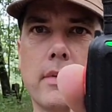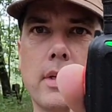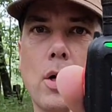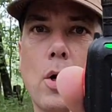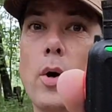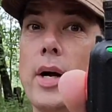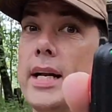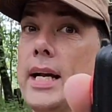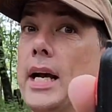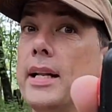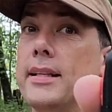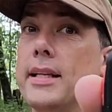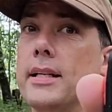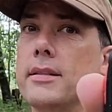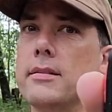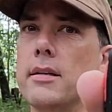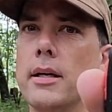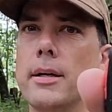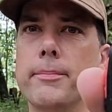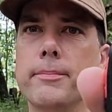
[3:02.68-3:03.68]
Oh, I got it
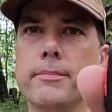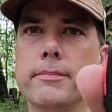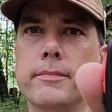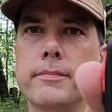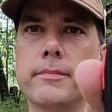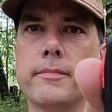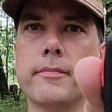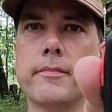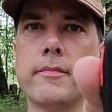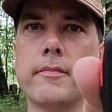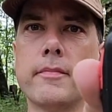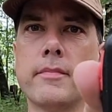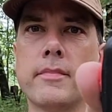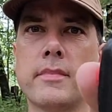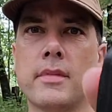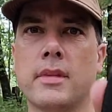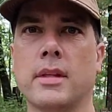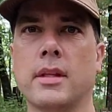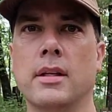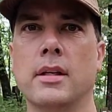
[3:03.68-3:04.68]
that time.
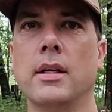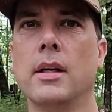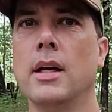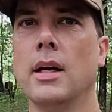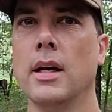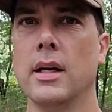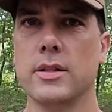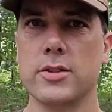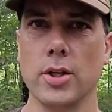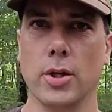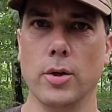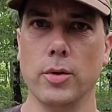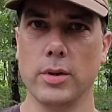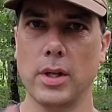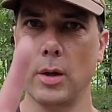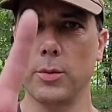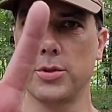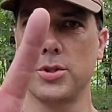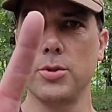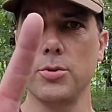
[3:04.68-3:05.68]
So
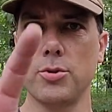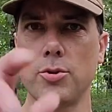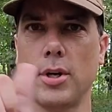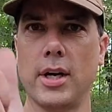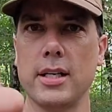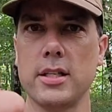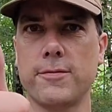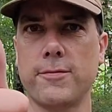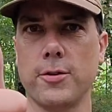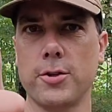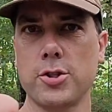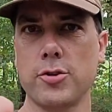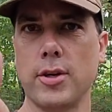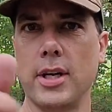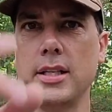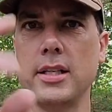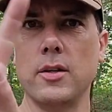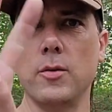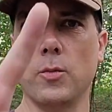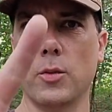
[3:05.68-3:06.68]
that was two tries. First
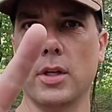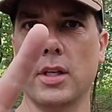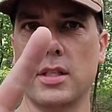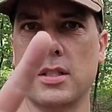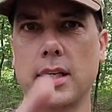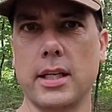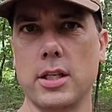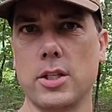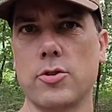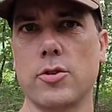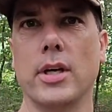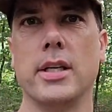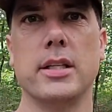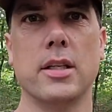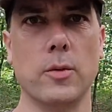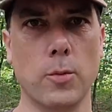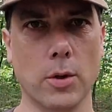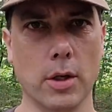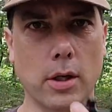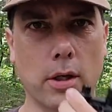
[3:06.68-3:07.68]
try didn't work, second try
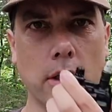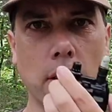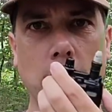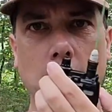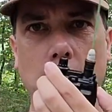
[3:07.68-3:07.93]
did work.